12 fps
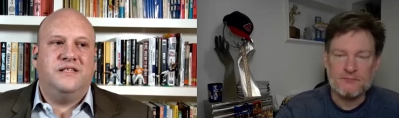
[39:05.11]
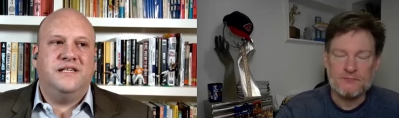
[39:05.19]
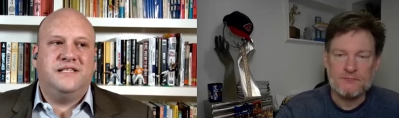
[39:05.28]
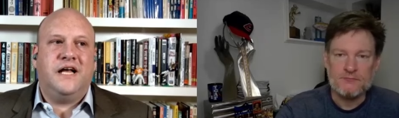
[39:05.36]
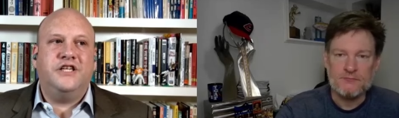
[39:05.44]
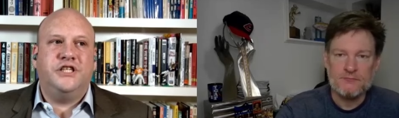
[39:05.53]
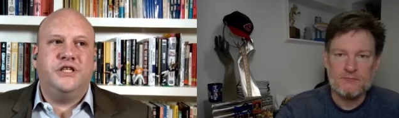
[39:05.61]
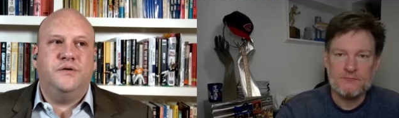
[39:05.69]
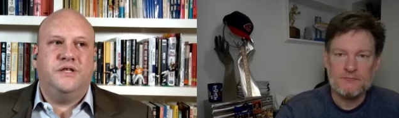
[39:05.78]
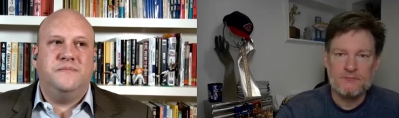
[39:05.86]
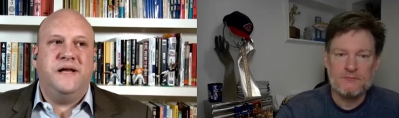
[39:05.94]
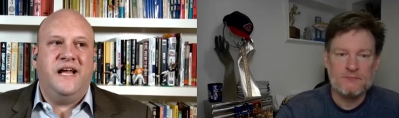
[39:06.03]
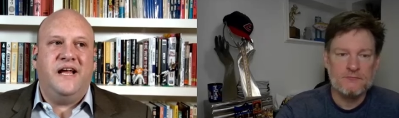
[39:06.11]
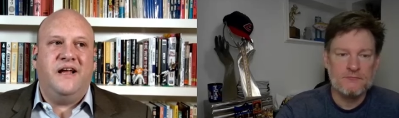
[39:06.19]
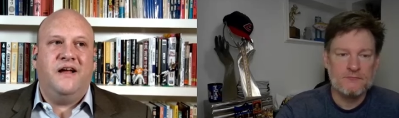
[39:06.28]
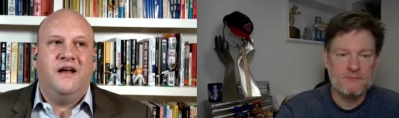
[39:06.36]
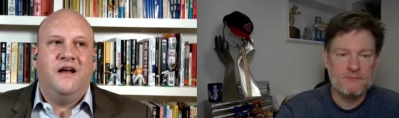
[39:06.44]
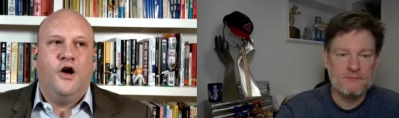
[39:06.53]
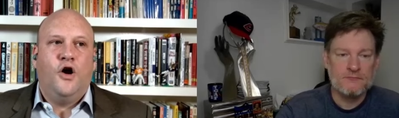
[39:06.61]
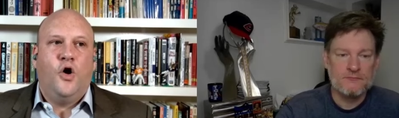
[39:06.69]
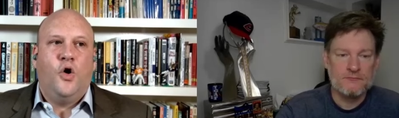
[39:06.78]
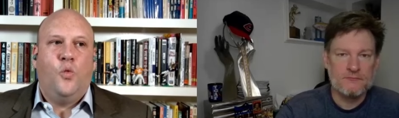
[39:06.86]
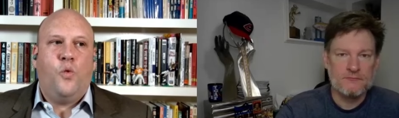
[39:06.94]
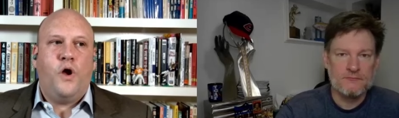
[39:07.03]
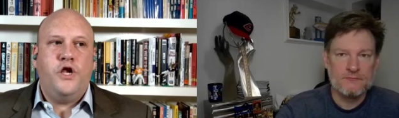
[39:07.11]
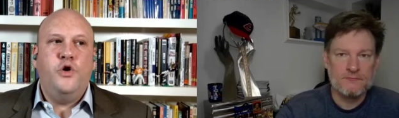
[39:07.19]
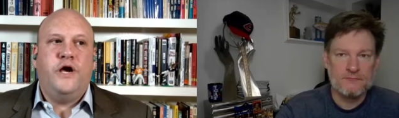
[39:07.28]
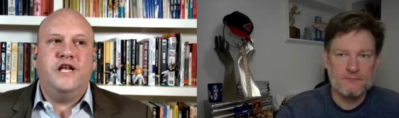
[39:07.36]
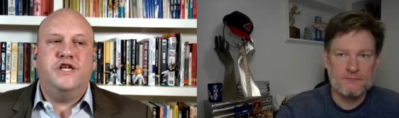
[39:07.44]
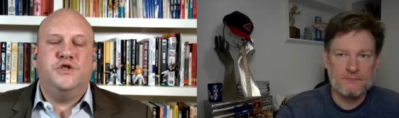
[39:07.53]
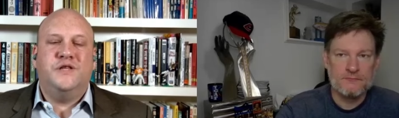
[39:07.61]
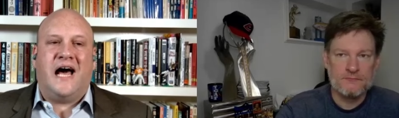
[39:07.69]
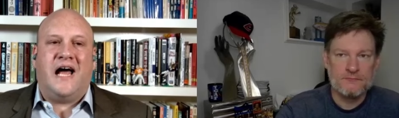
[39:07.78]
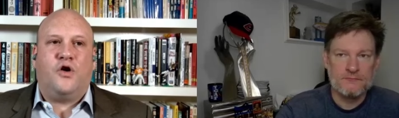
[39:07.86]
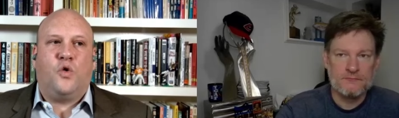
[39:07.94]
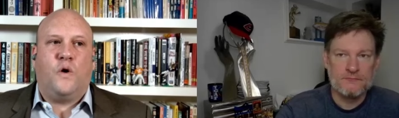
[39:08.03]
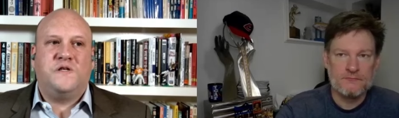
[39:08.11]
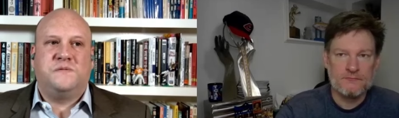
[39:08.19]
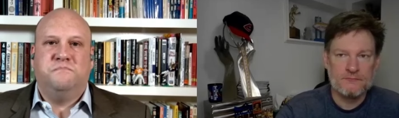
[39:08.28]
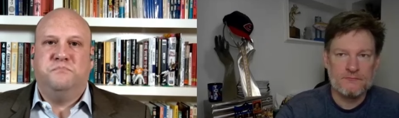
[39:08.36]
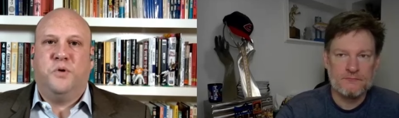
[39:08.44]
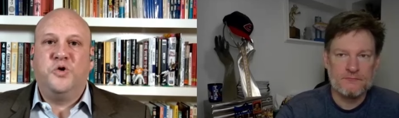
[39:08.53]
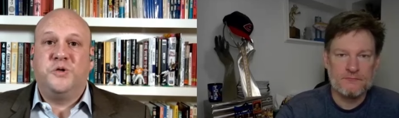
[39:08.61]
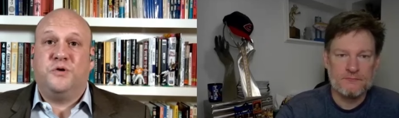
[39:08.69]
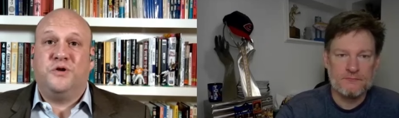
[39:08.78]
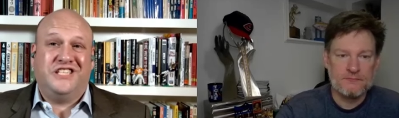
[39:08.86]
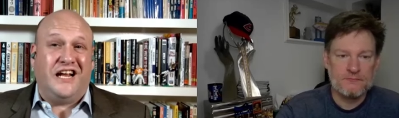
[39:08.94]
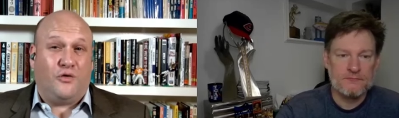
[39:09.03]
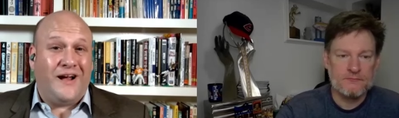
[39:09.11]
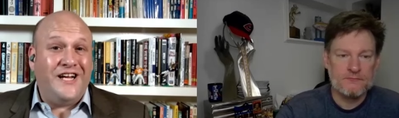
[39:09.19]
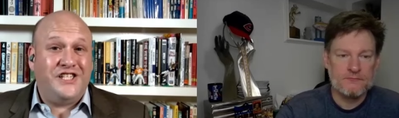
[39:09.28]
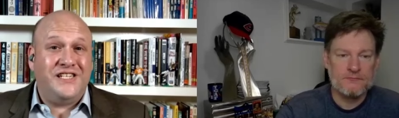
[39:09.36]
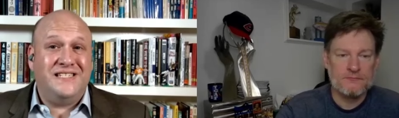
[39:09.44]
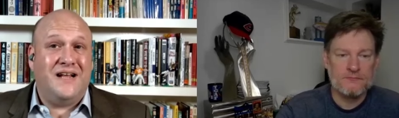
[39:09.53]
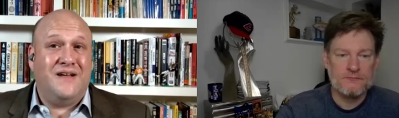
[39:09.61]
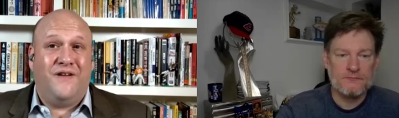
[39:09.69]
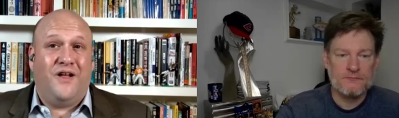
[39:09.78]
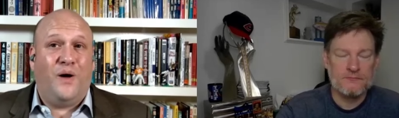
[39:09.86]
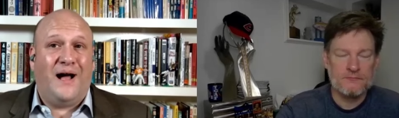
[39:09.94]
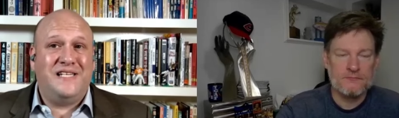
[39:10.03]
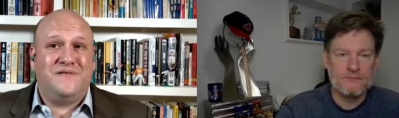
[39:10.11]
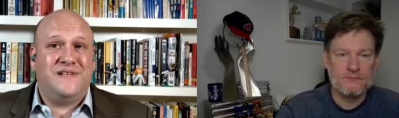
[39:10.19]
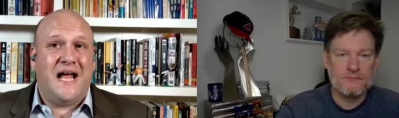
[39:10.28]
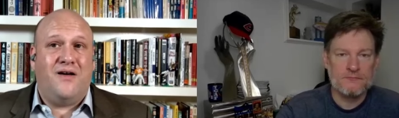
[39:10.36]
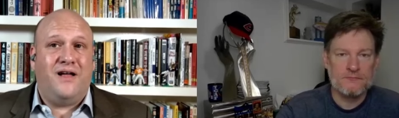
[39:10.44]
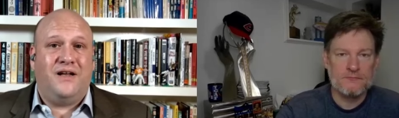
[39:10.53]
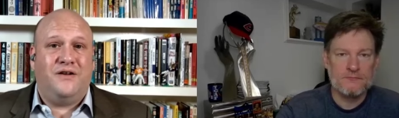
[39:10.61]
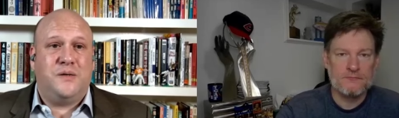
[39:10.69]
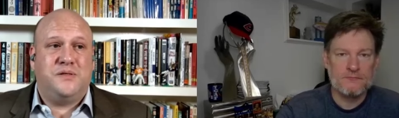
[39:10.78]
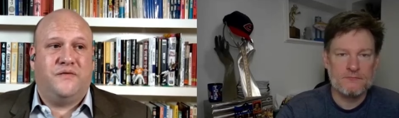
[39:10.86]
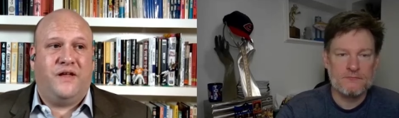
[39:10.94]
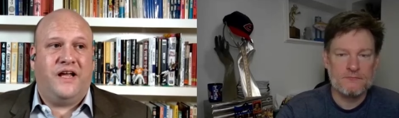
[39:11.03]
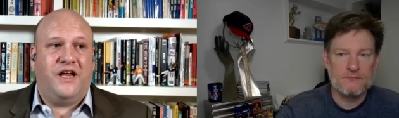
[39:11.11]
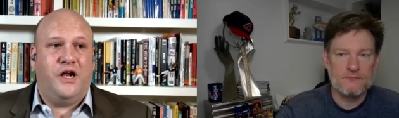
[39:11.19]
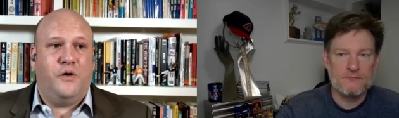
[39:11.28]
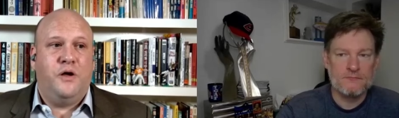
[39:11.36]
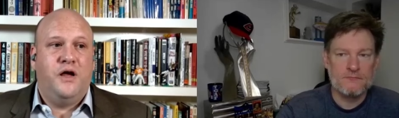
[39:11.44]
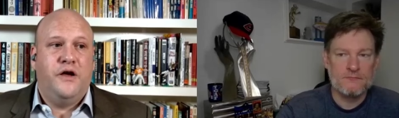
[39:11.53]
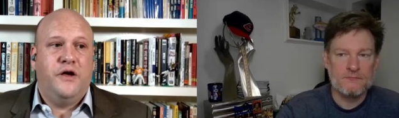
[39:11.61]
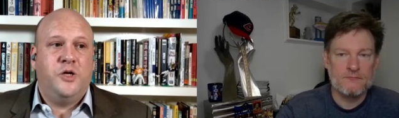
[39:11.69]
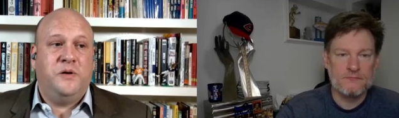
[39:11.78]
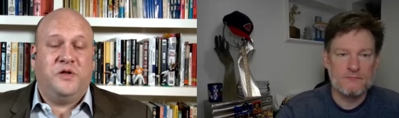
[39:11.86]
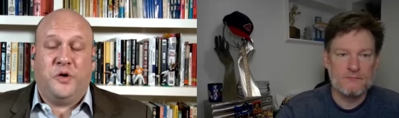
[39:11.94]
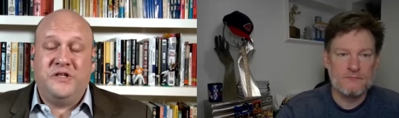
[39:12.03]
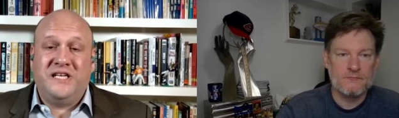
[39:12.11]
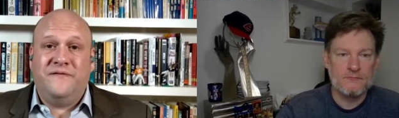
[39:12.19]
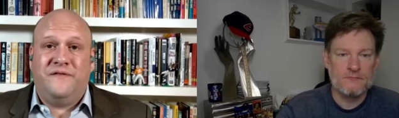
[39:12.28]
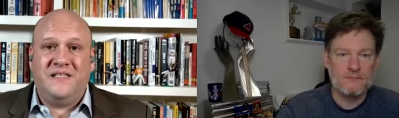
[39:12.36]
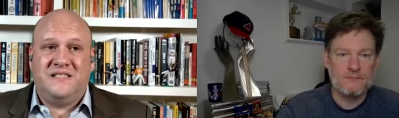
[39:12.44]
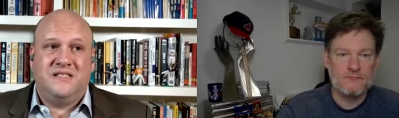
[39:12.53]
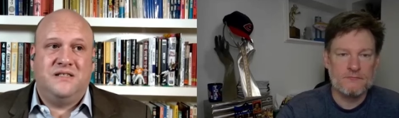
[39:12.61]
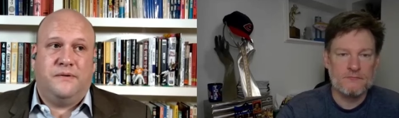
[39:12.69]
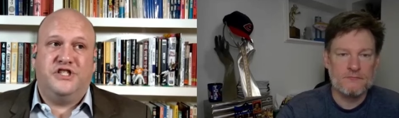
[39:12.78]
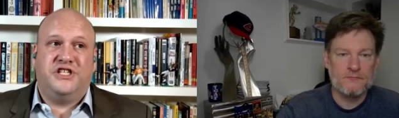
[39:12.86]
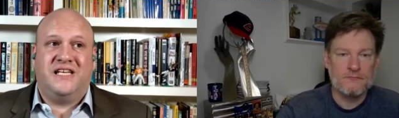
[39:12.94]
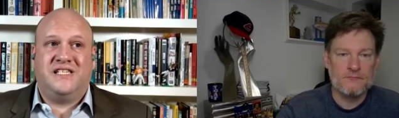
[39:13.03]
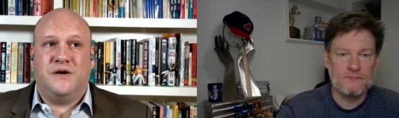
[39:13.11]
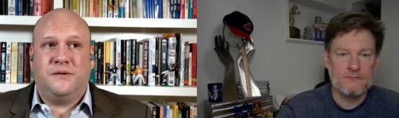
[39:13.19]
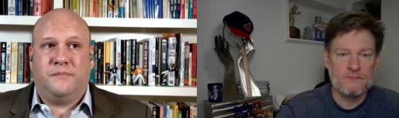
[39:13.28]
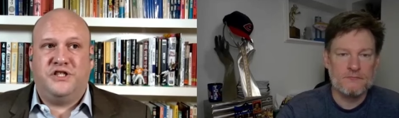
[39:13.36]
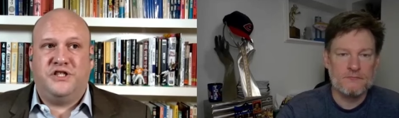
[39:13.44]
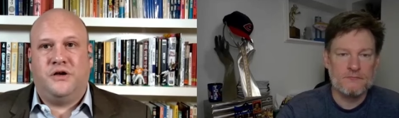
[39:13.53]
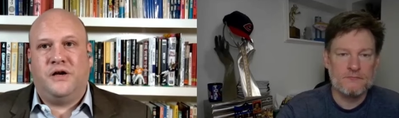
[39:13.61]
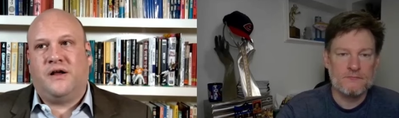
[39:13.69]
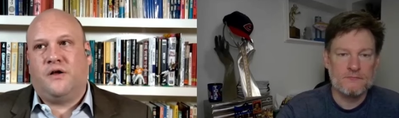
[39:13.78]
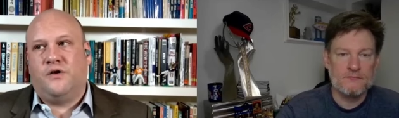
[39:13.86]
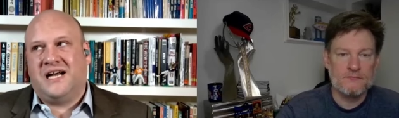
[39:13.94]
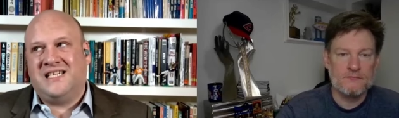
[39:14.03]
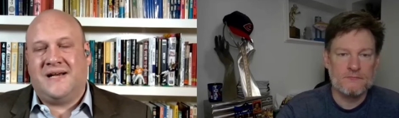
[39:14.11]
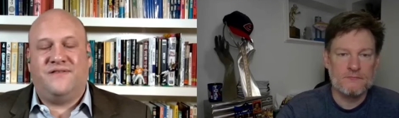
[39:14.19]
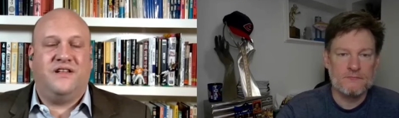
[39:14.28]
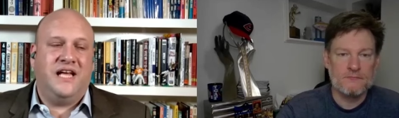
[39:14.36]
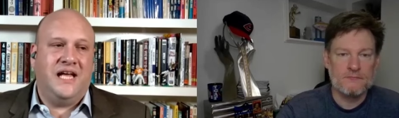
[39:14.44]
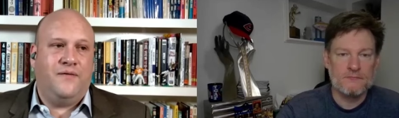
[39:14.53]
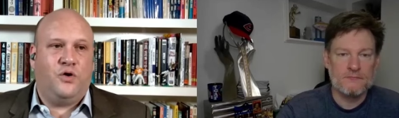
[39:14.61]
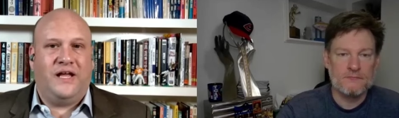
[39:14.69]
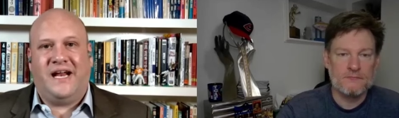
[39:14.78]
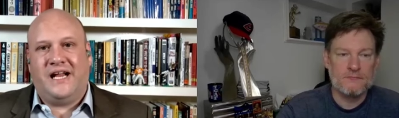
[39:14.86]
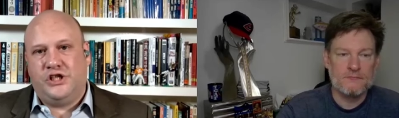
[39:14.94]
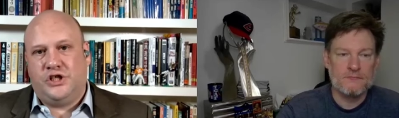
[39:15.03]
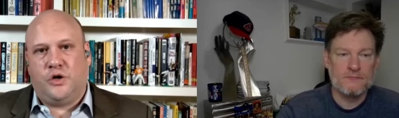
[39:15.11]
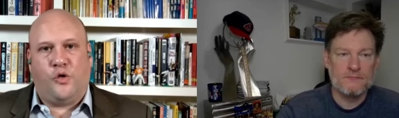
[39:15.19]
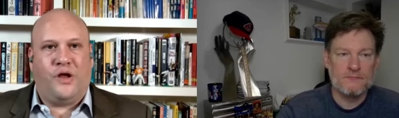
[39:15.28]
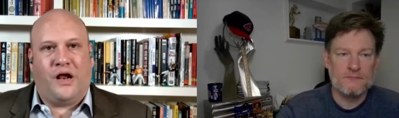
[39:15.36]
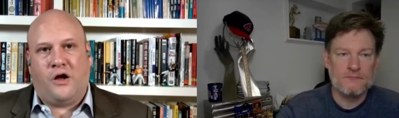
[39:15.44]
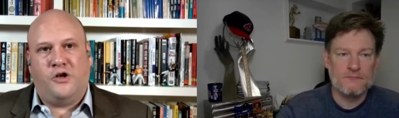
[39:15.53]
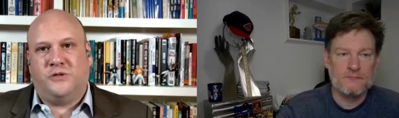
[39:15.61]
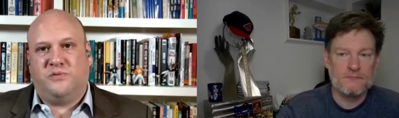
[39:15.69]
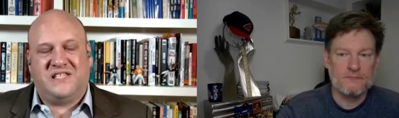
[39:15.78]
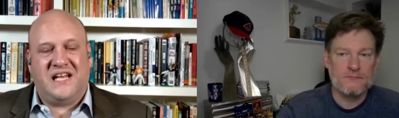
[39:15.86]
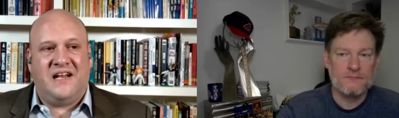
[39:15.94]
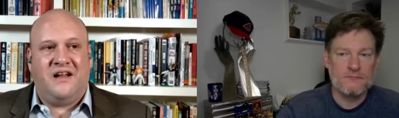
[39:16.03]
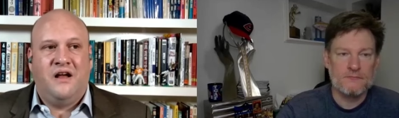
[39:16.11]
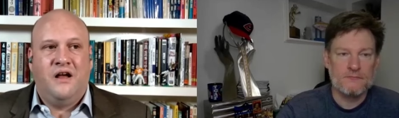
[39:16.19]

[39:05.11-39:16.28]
Speaker 1: it tells you, to me, when you can do that across multiple generations, N F L-wise, of talent, in terms of like, you know, you build a whole defense, a bunch of guys, a bunch of those guys have to leave, or they get injured, or they're not one hundred percent.